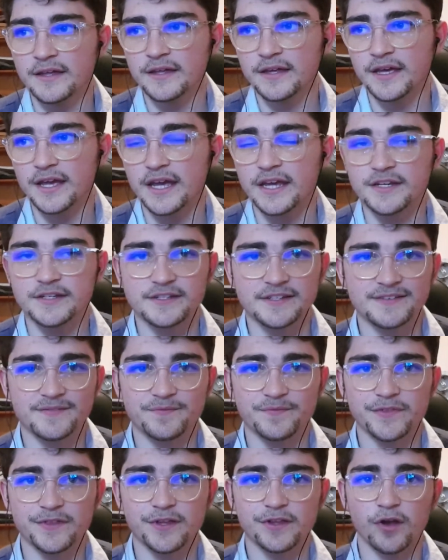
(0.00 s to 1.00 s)
And
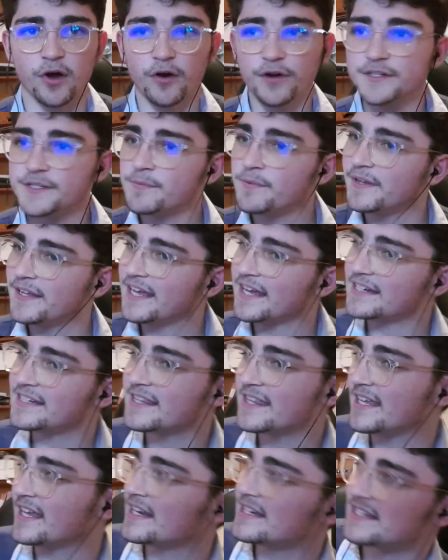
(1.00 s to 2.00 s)
ultimately, at
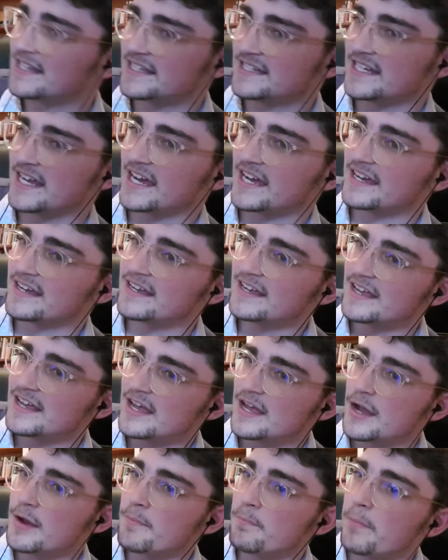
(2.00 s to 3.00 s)
the end of the day,
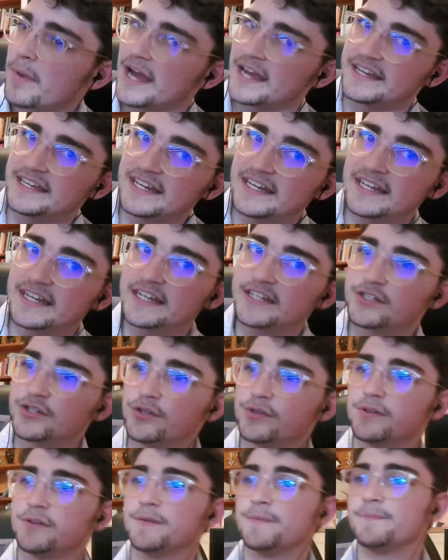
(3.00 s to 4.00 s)
by needing
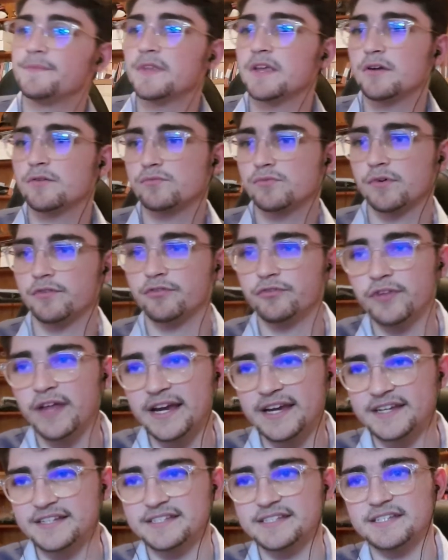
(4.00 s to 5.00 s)
to
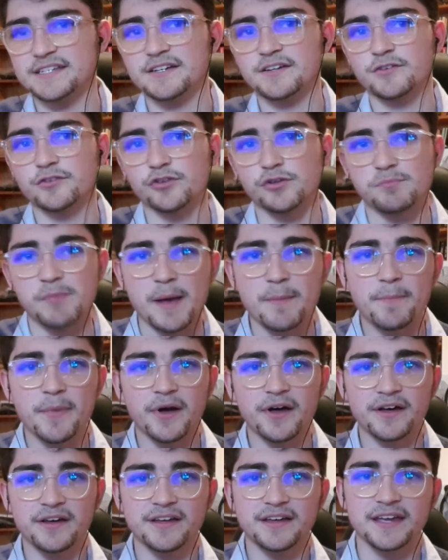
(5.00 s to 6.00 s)
reflect,
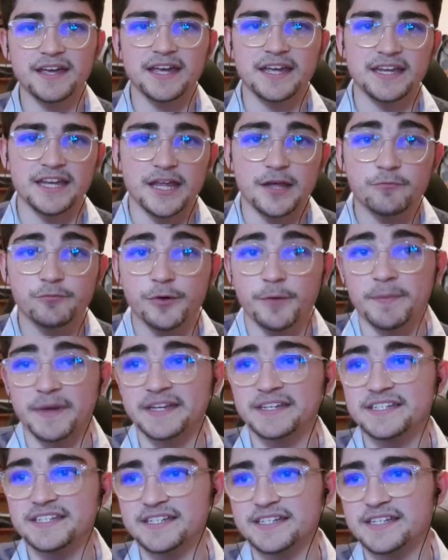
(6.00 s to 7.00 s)
remember, and
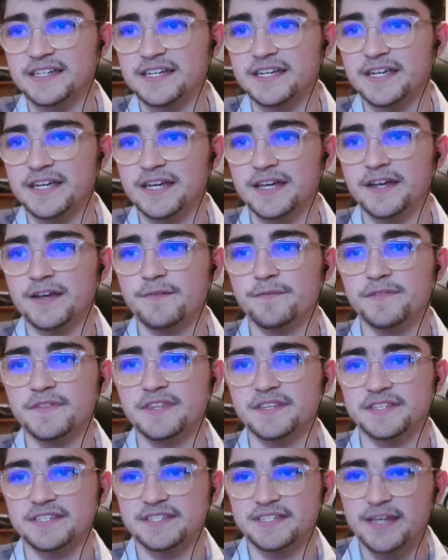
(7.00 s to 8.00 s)
implement the
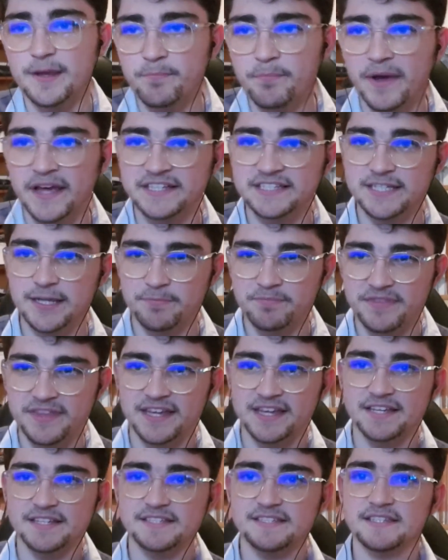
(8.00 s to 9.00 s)
step-by-step
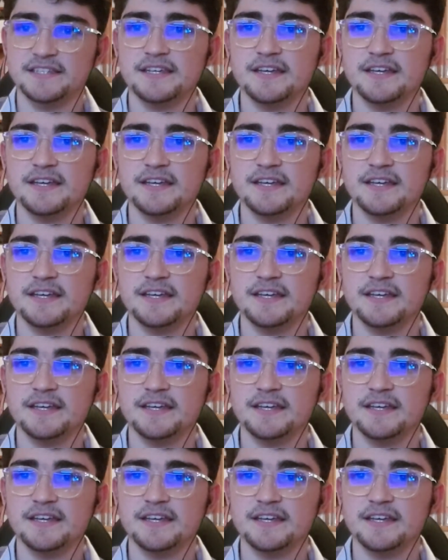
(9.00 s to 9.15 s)
things